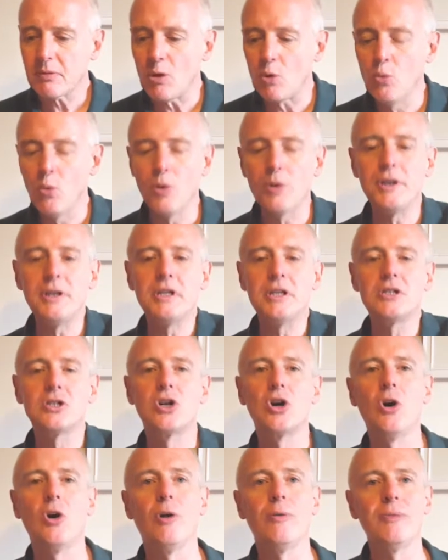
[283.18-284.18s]
what it has
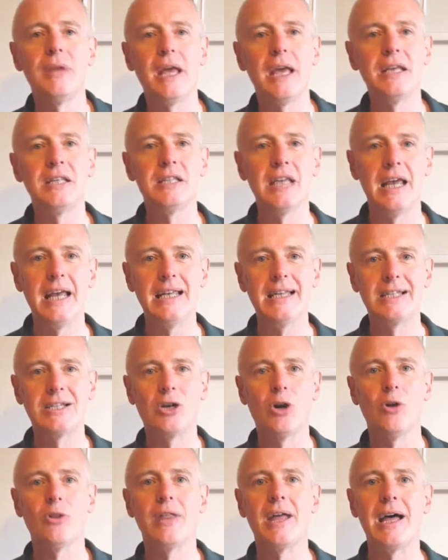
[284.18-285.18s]
got is it's
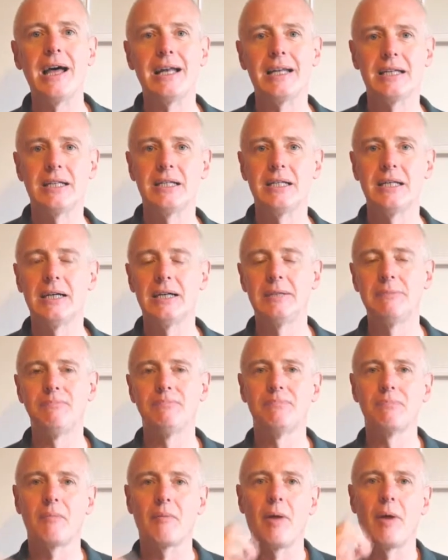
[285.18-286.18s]
got that,
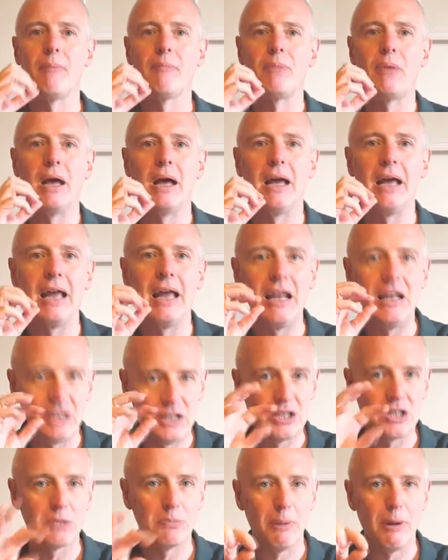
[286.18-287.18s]
um, uh,
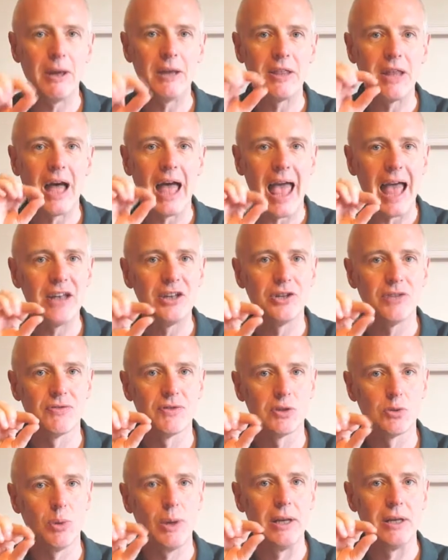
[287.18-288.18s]
despite that edge of
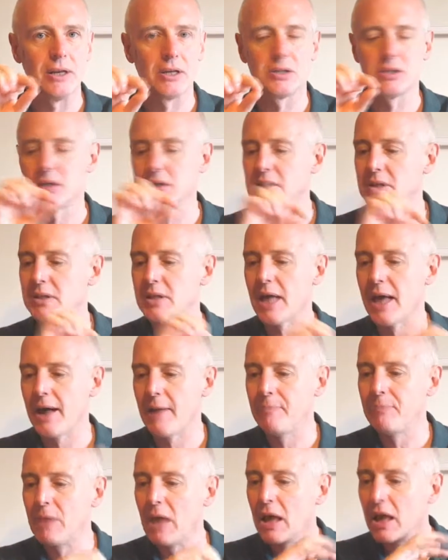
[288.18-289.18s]
sweetness that is
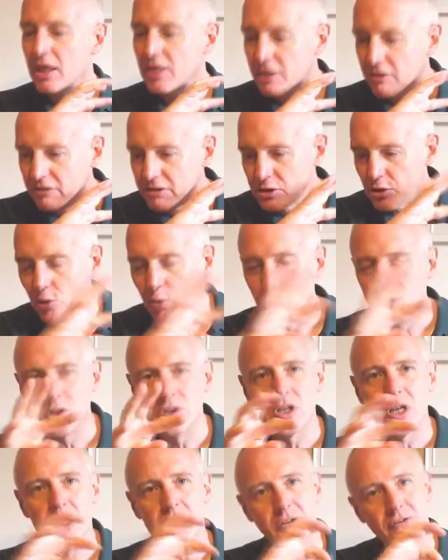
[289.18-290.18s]
there, there is
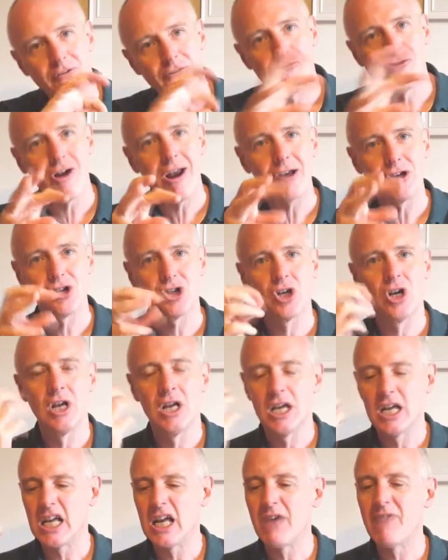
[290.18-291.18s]
always this fresh,
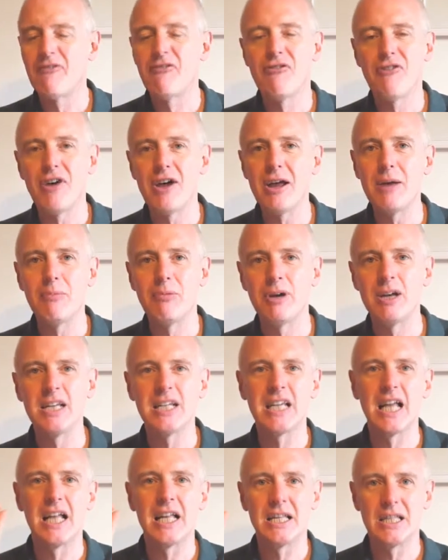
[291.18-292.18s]

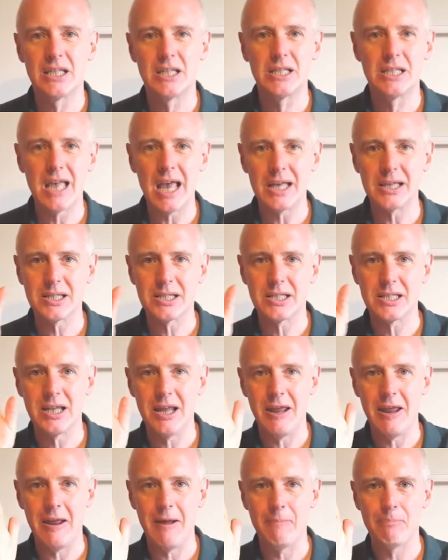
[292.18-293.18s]
vibrant,
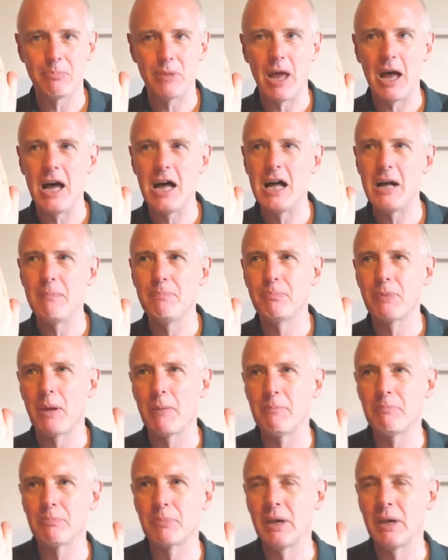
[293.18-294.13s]
zesty um,